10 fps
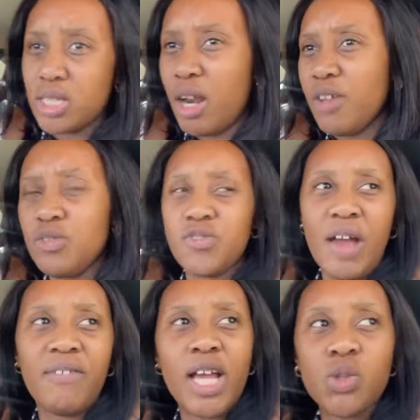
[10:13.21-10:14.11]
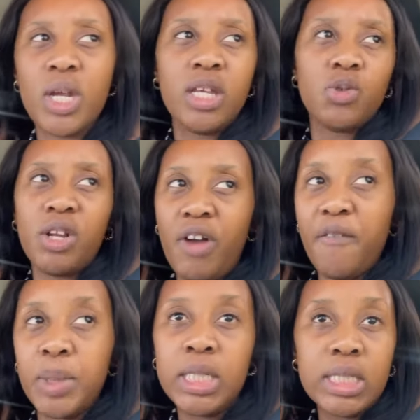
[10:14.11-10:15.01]
I had to drive like
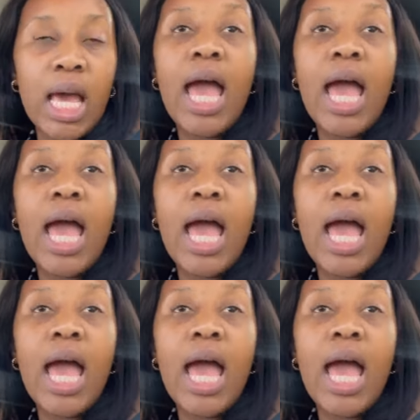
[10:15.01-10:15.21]
20-25 minutes,